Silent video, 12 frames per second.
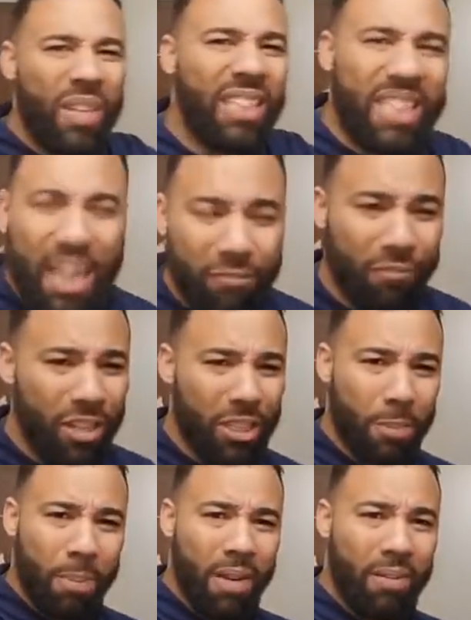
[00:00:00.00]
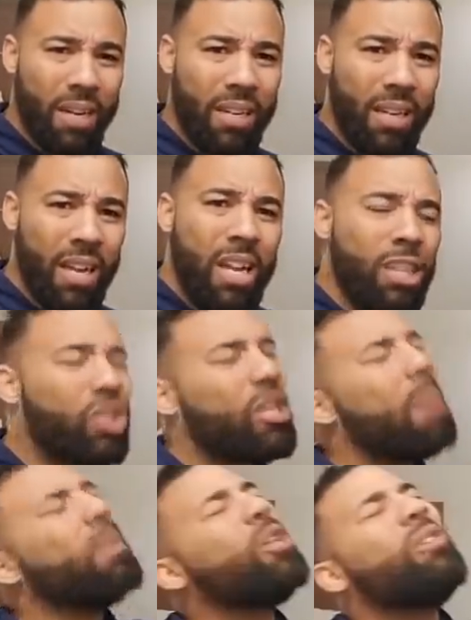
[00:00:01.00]
of a different spirit.
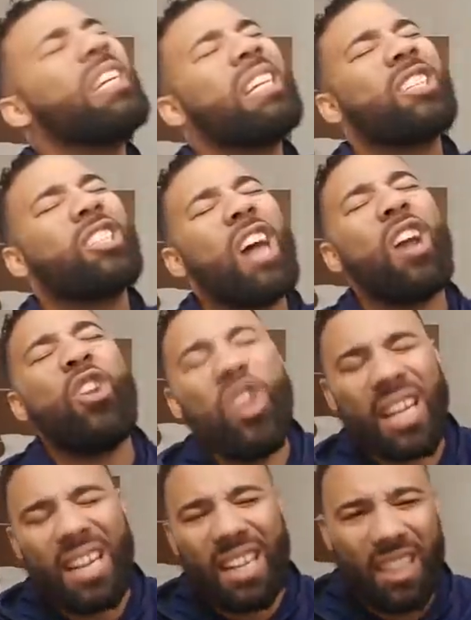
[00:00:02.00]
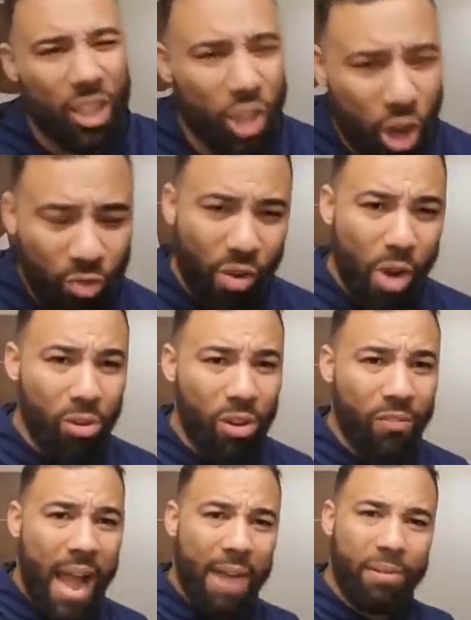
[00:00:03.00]
Some of you need to start looking at this
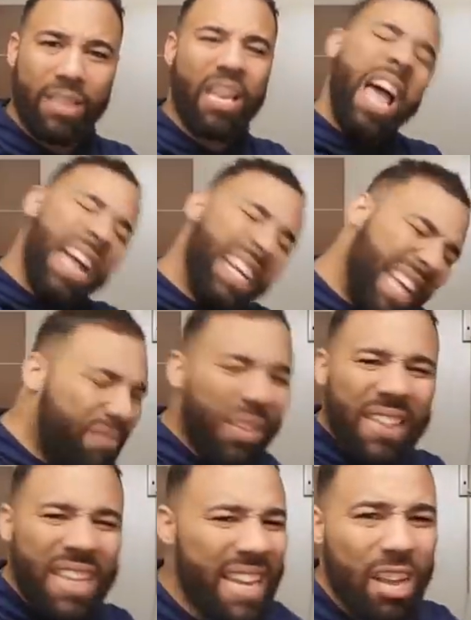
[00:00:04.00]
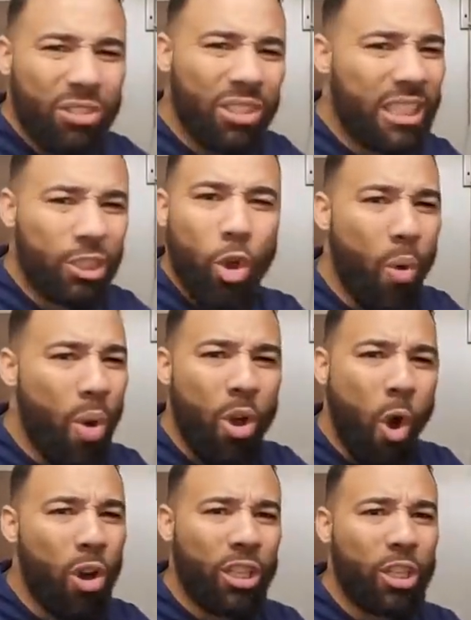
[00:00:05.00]
coronavirus and everything else that's going
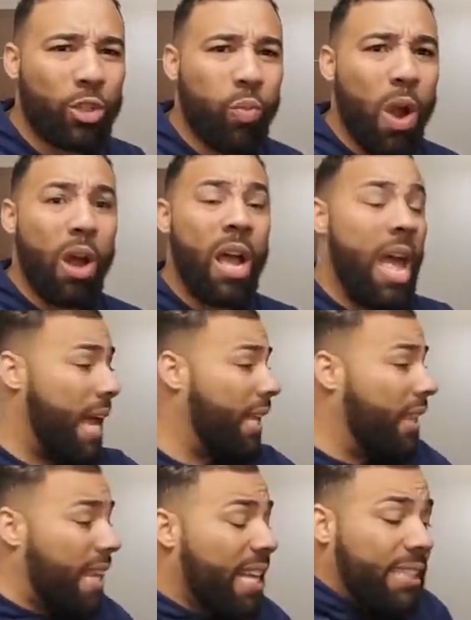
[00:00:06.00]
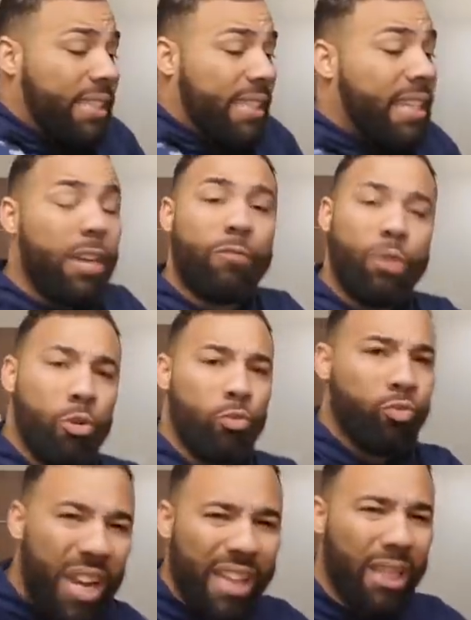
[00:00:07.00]
on in this world, and let's see if
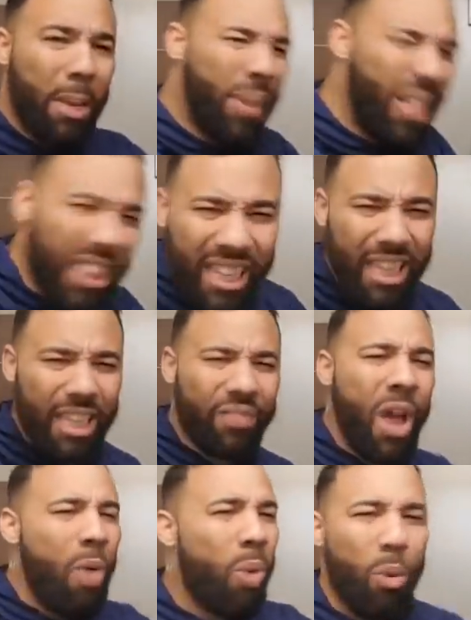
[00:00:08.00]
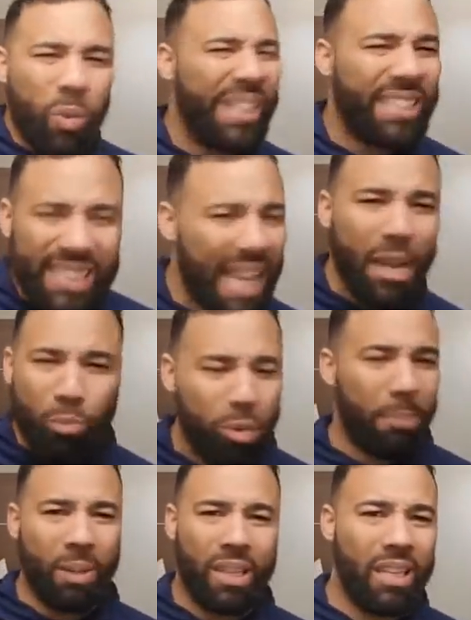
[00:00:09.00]
you really believe what we say
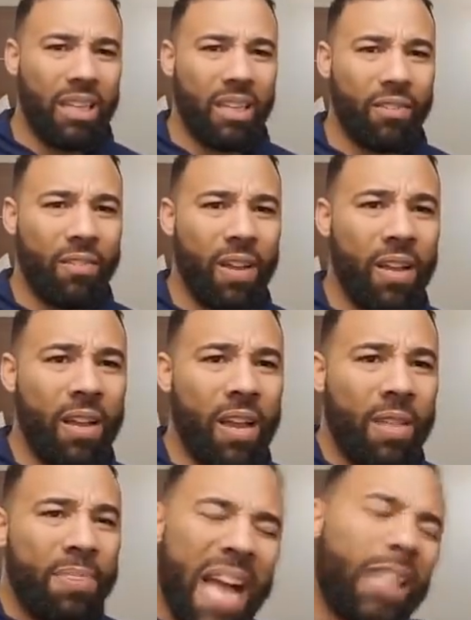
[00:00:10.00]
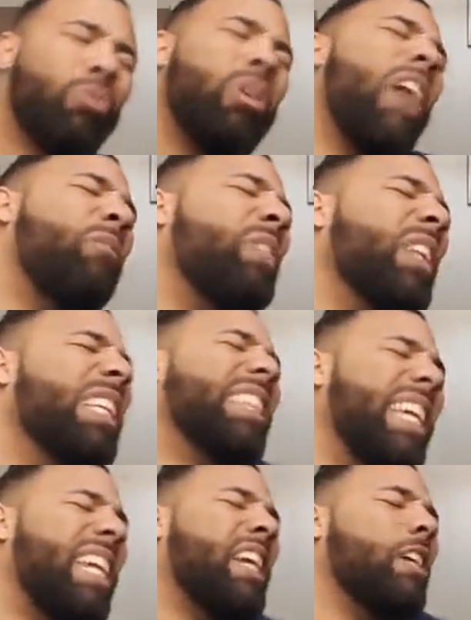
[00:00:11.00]
we believe. That's what I feel is
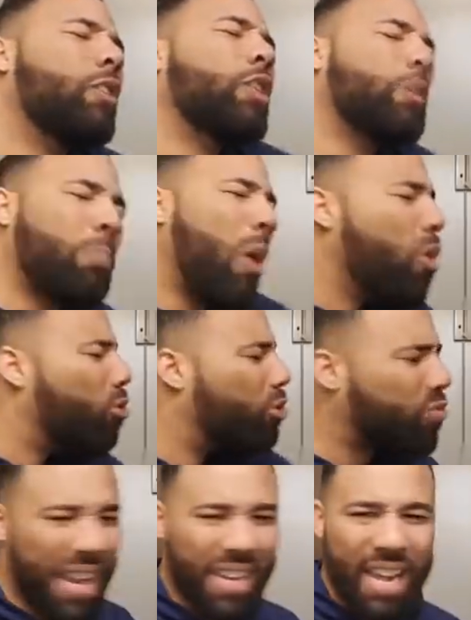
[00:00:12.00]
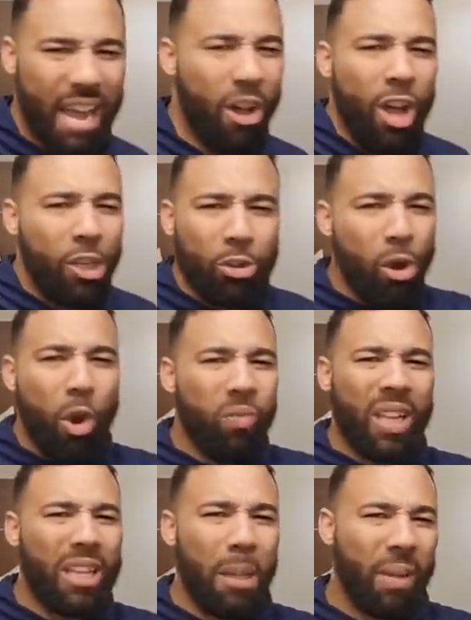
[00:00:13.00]
getting exposed right now. You don't
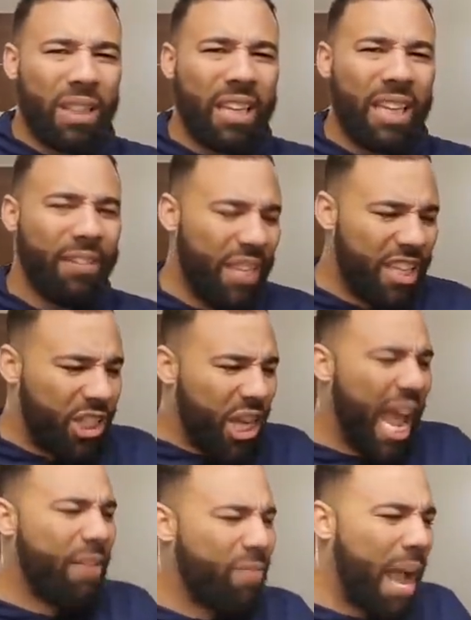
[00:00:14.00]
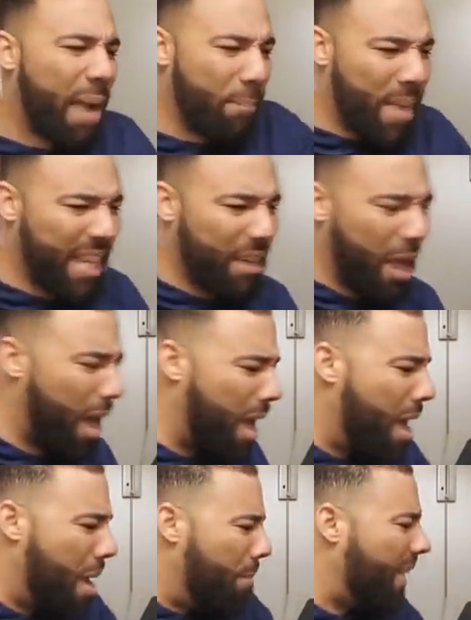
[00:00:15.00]
really believe that Shadrach,
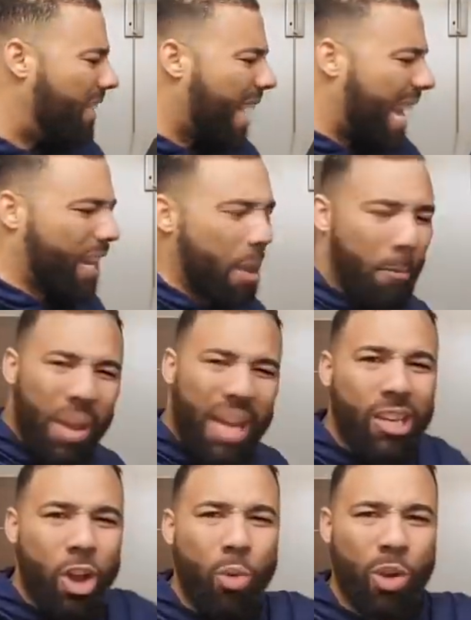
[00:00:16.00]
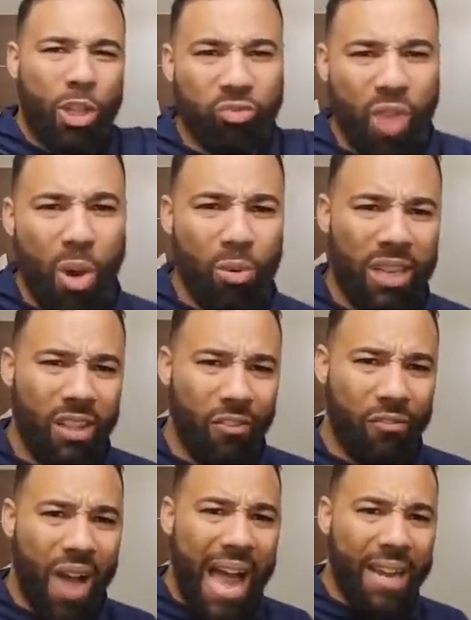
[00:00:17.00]
uh, Meshach, and Abednego were thrown in the
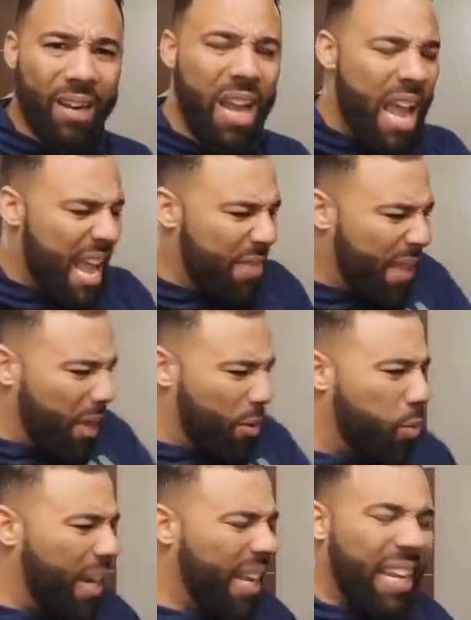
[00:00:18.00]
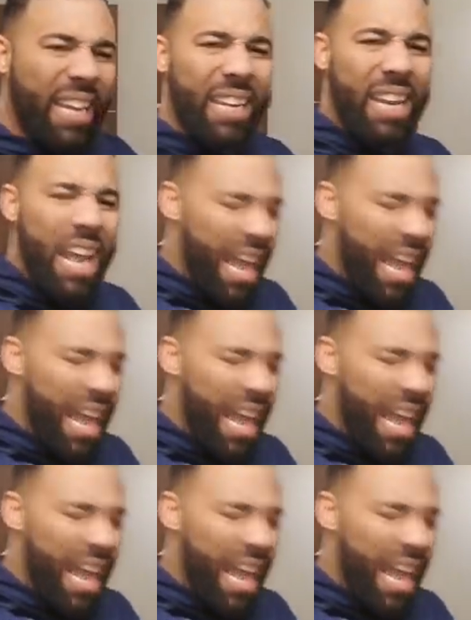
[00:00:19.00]
fire and they went in